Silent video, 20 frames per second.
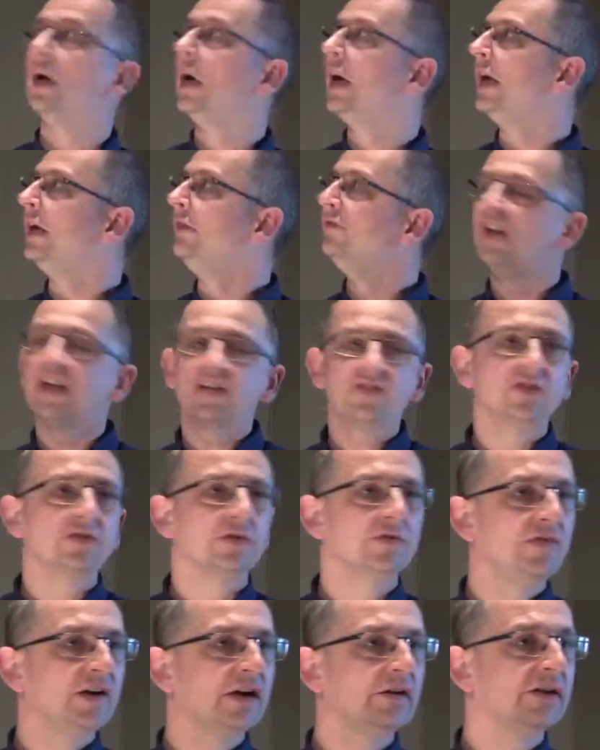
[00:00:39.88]
investors
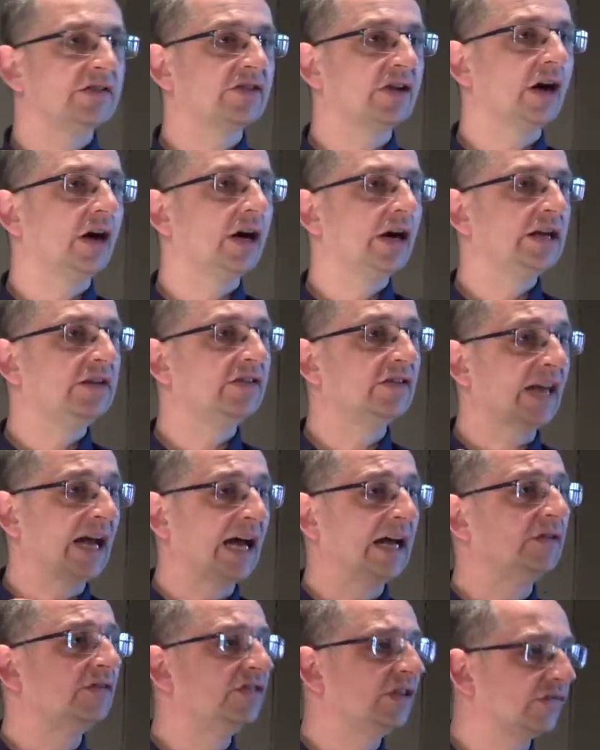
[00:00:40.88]
of various kinds
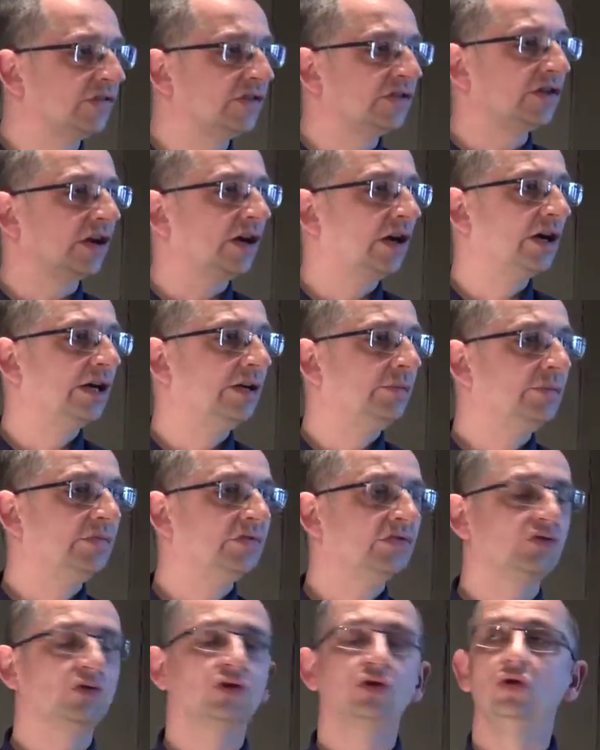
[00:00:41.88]
at different
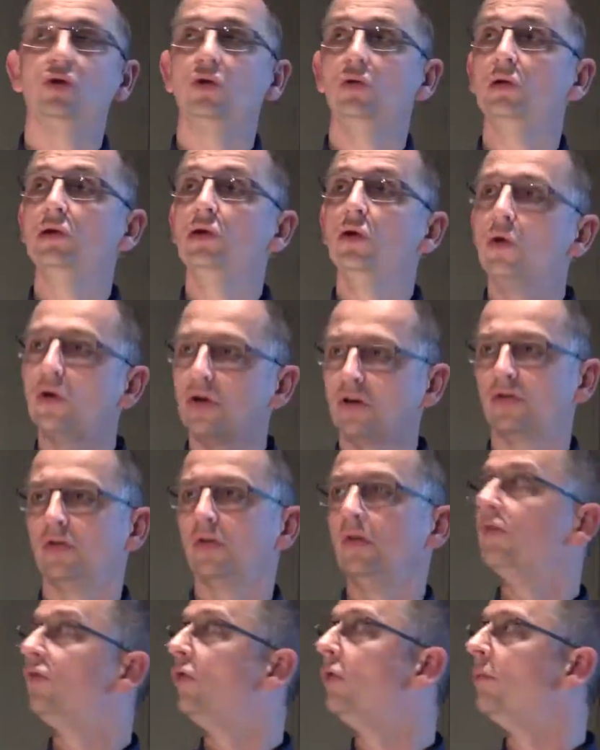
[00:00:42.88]
times to look
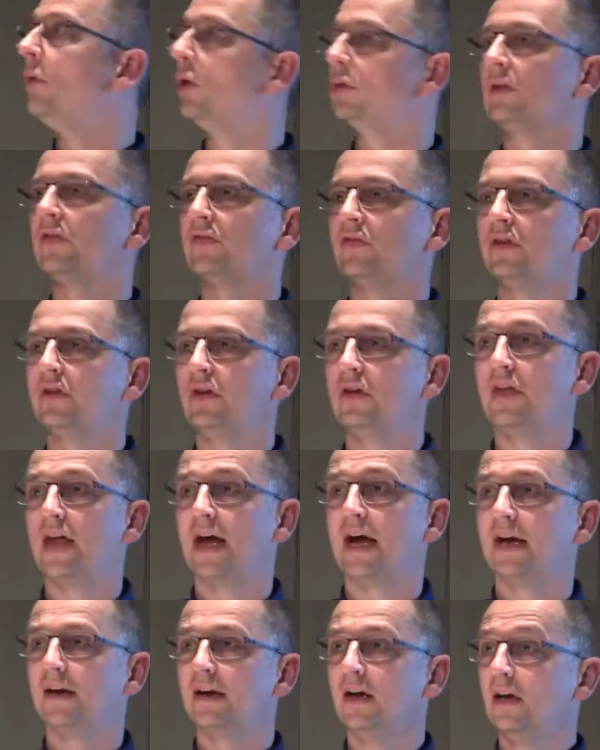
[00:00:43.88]
for models to do
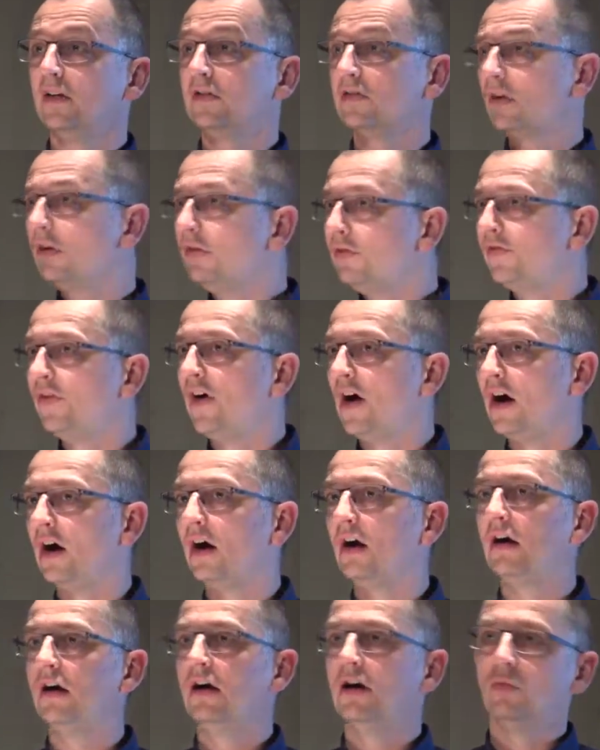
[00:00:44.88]
that. So
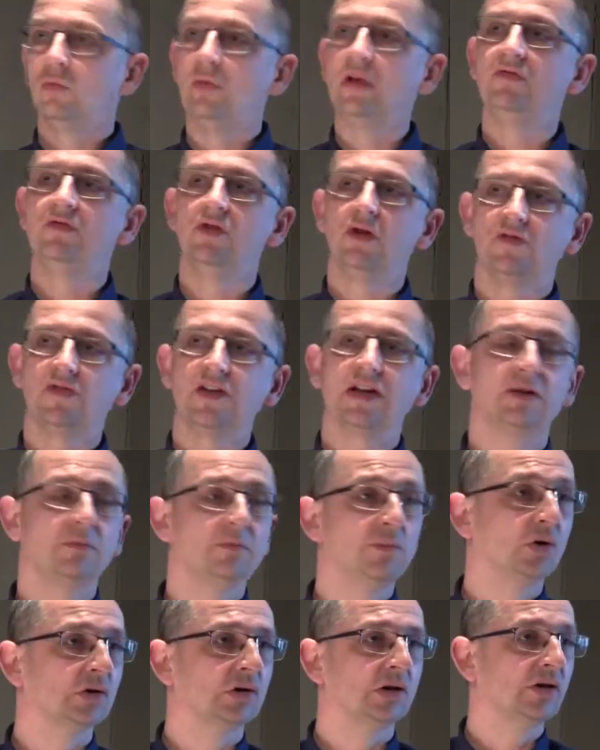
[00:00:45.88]
far, we've not found a
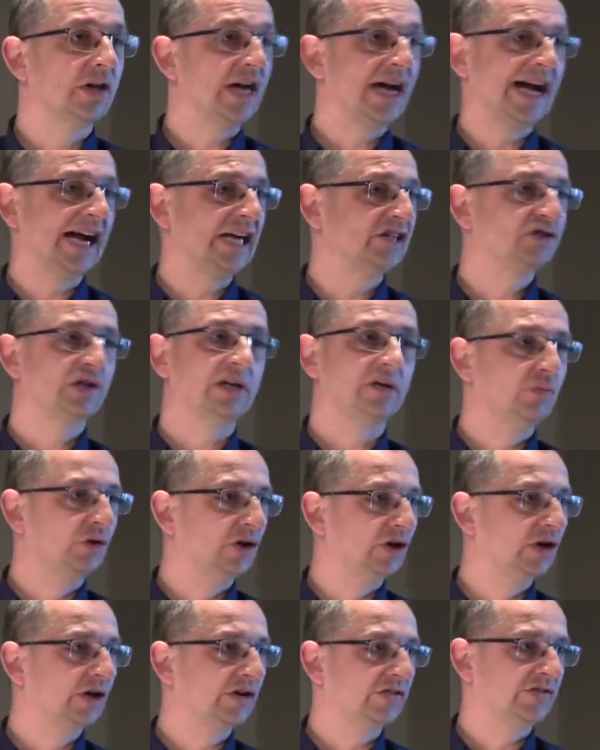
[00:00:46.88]
model that actually
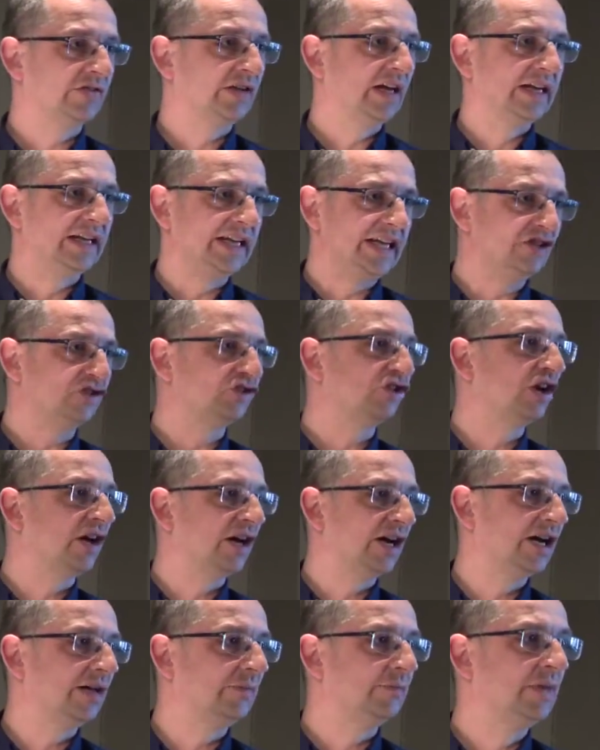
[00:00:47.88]
works, and each
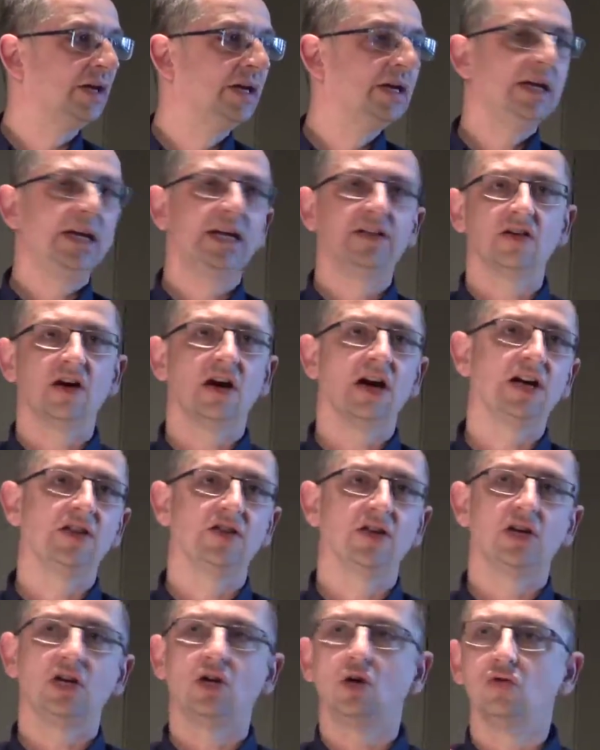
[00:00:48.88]
time it's
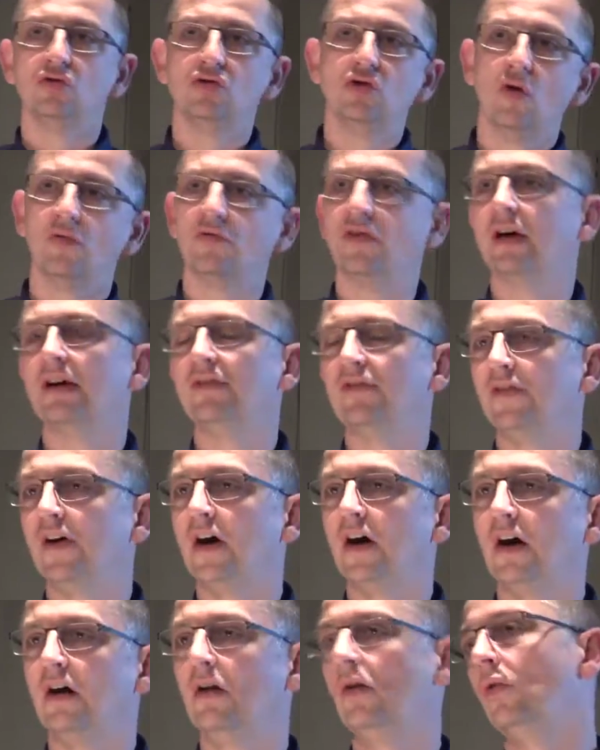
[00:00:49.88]
either gone not very
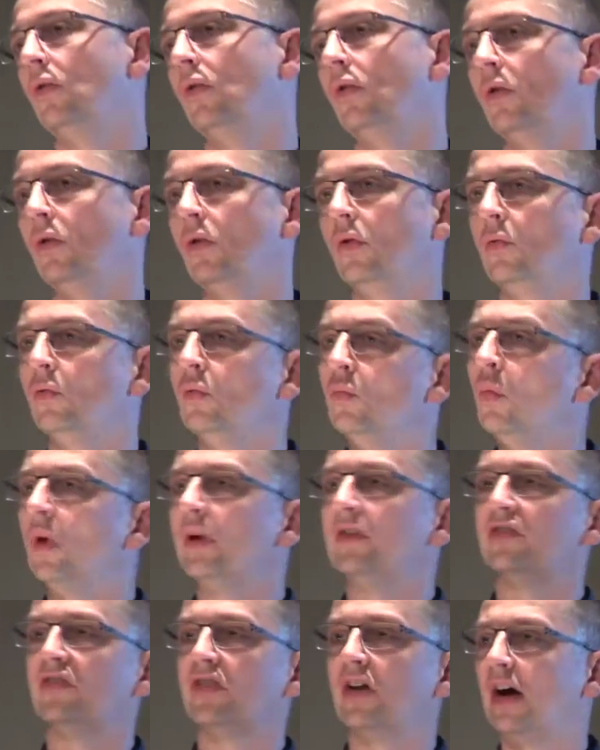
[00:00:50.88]
far or
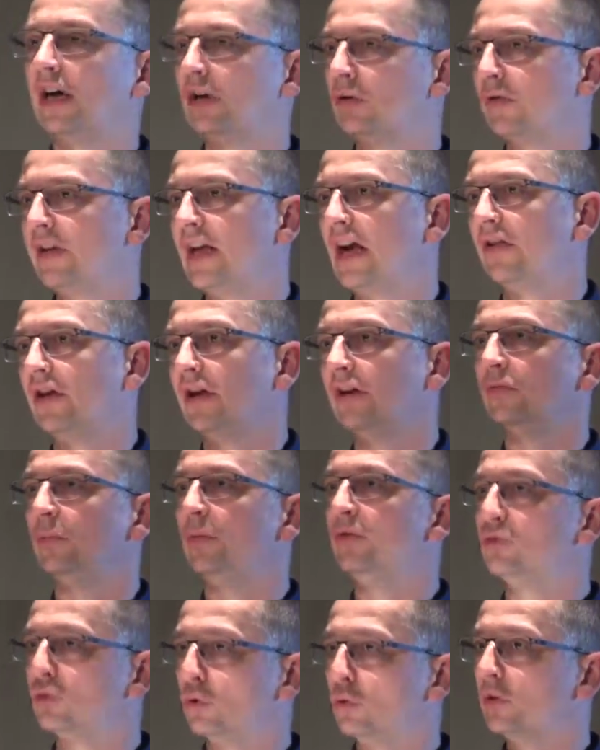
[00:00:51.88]
one side or the other has
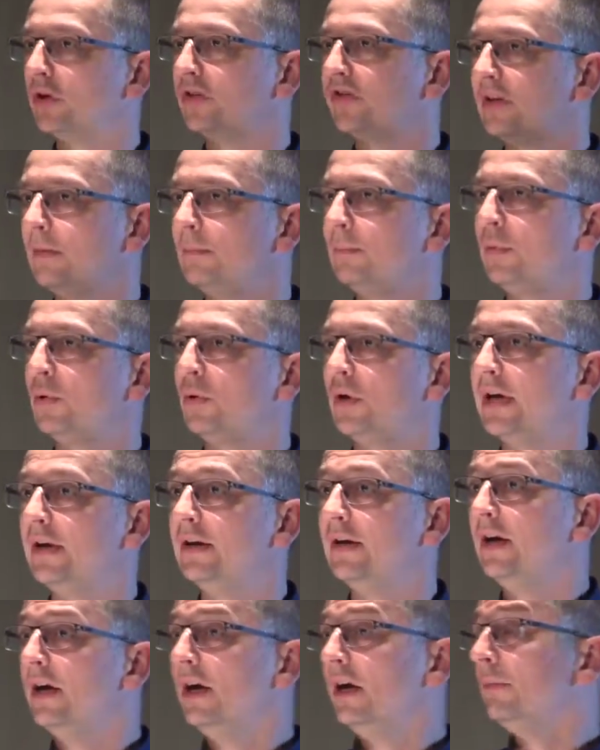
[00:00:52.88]
withdrawn at some point.
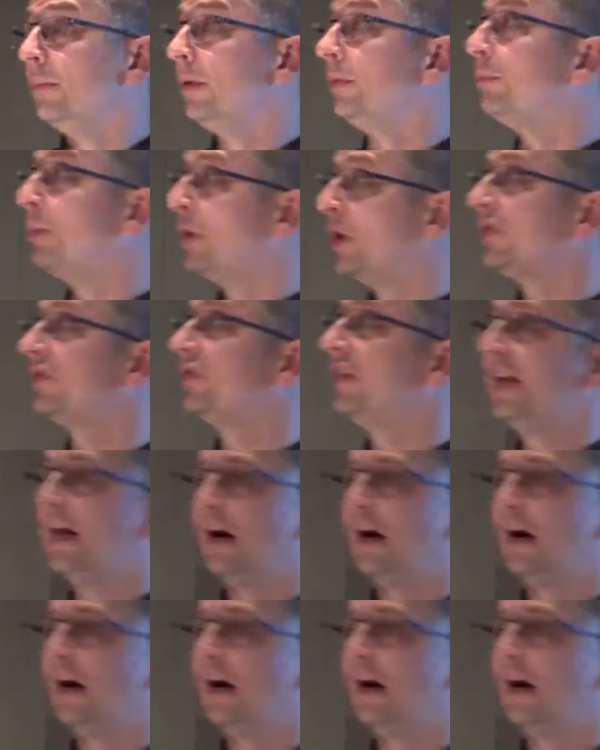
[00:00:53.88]
But personally,